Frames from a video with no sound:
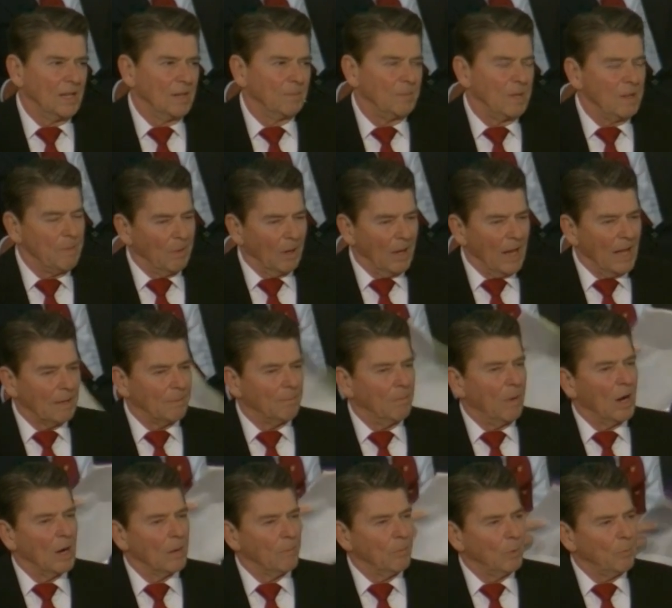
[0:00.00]
People like
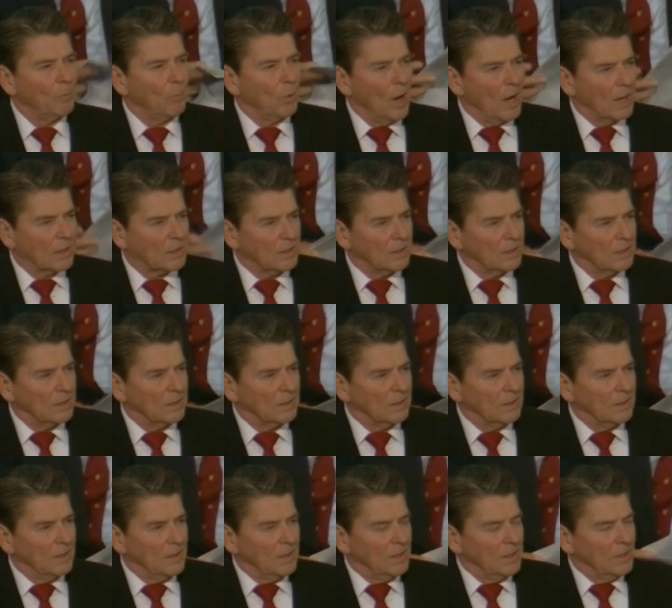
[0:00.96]
Barbara Proctor,
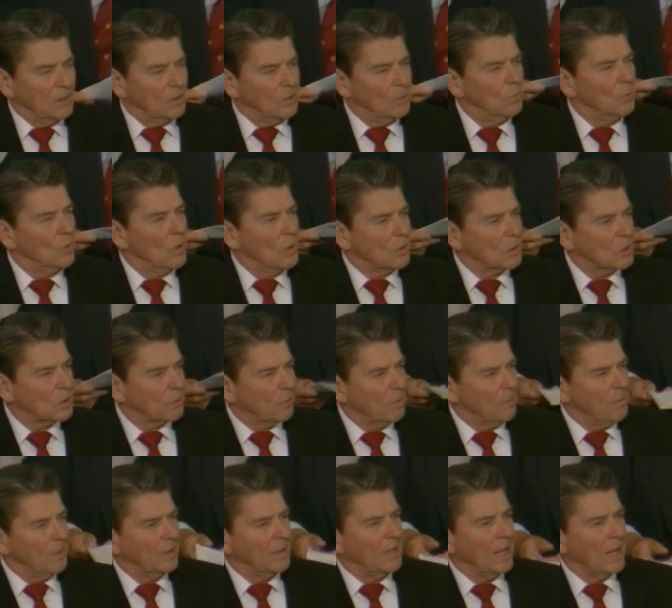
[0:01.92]
who rose
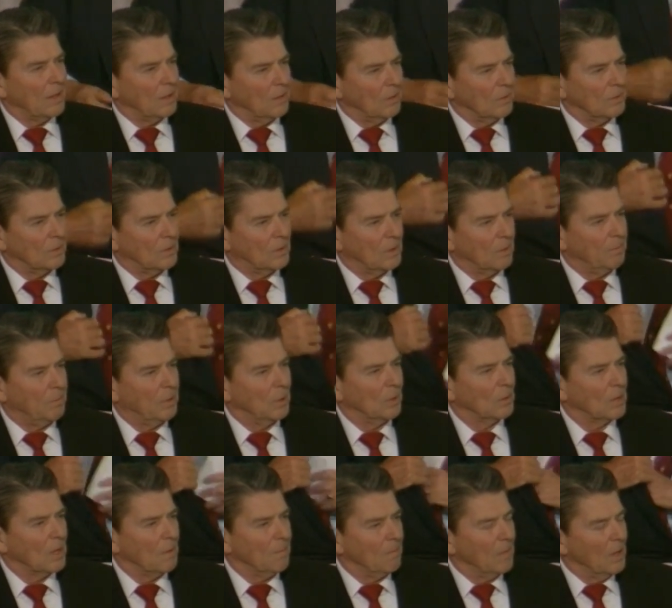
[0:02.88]
from a ghetto to
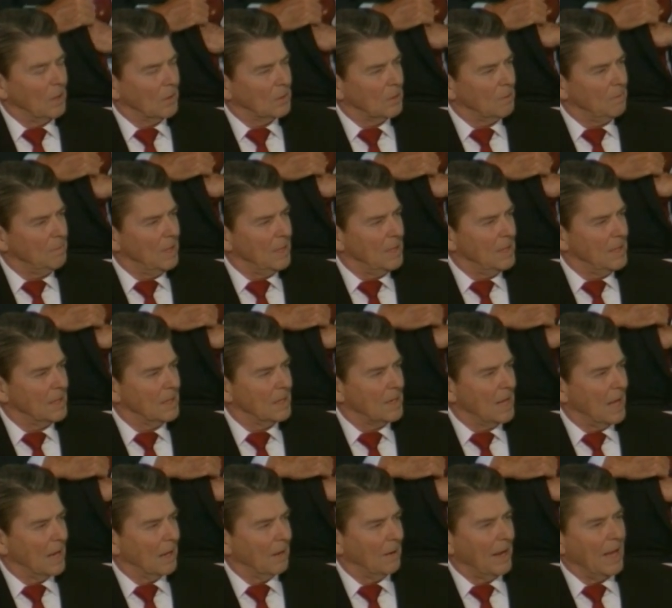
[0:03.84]
build a multimillion
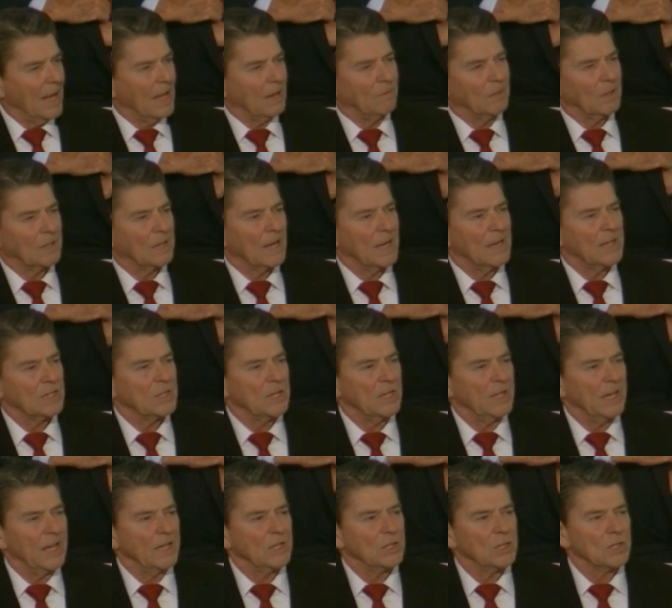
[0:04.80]
dollar
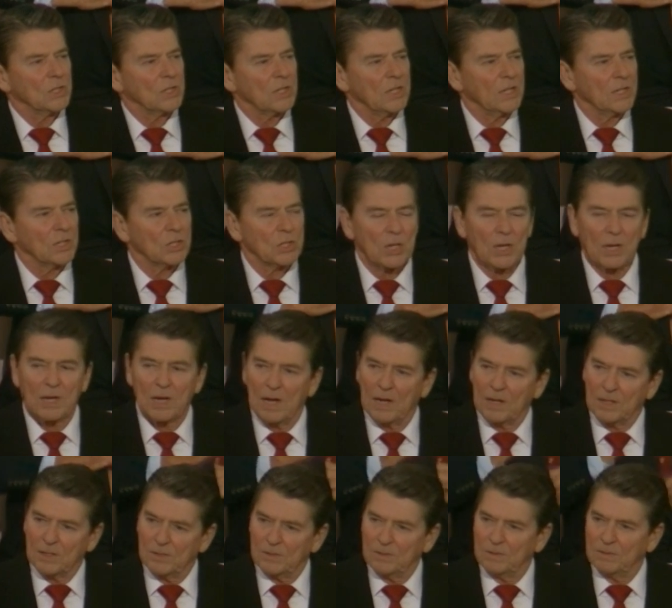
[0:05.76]
advertising agency in
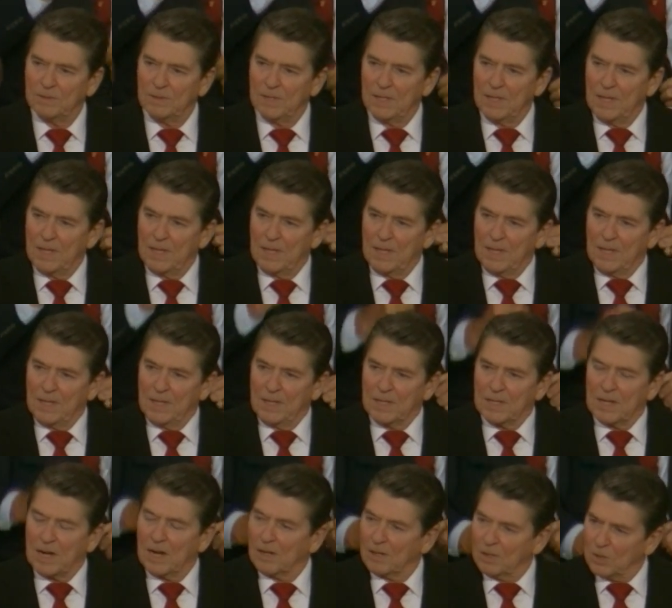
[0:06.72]
Chicago.
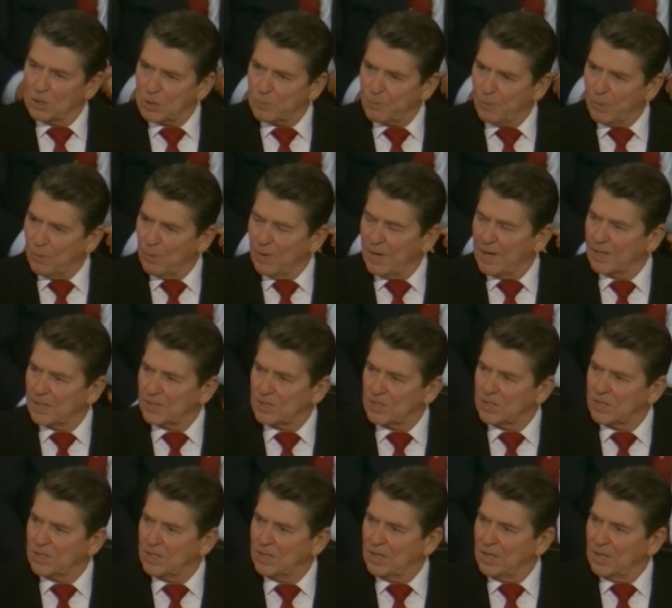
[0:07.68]
Carlos
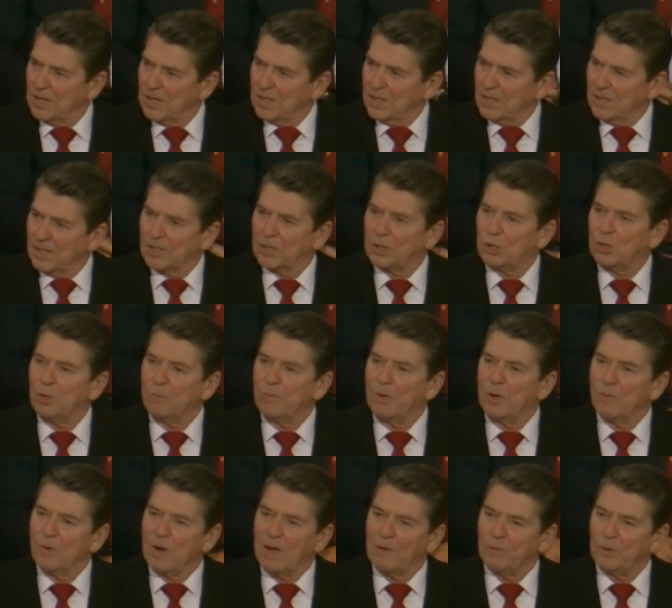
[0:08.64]
Perez, a
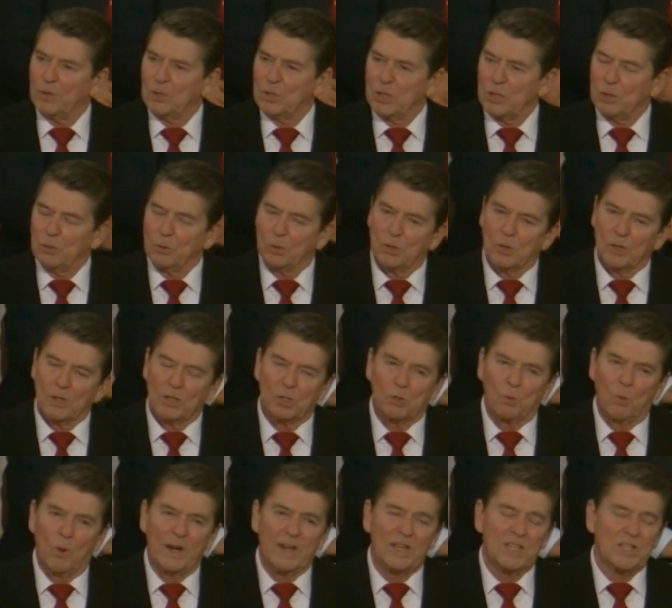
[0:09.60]
Cuban refugee who turned
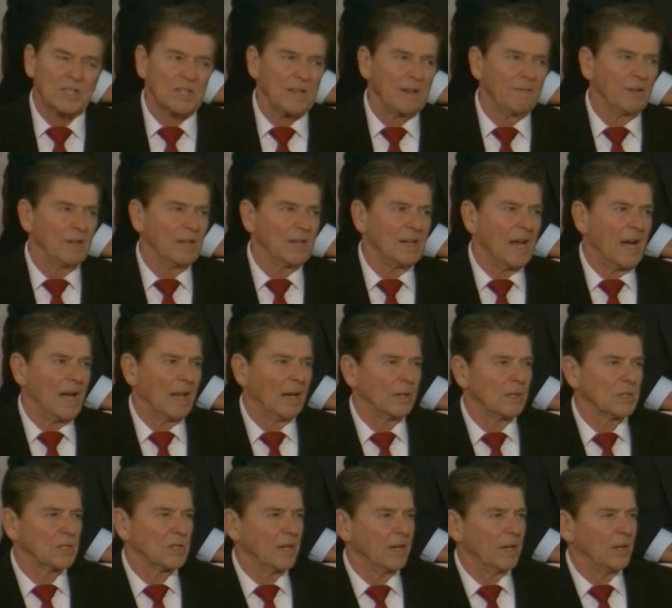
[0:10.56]

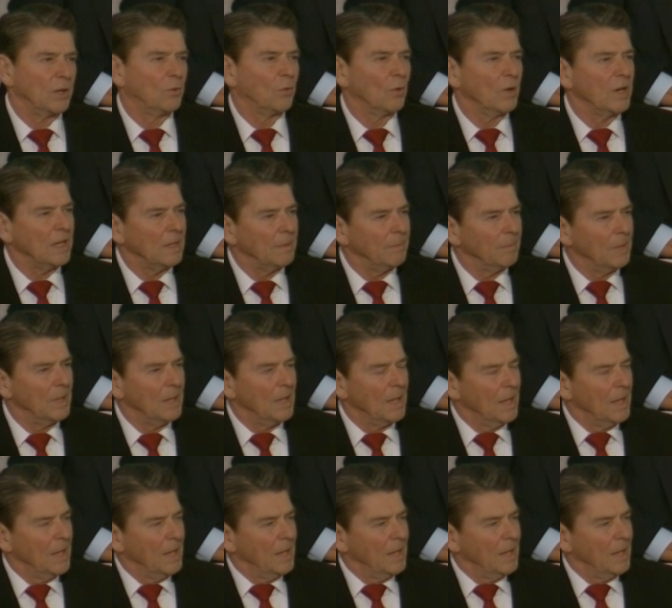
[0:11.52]
$27 and a dream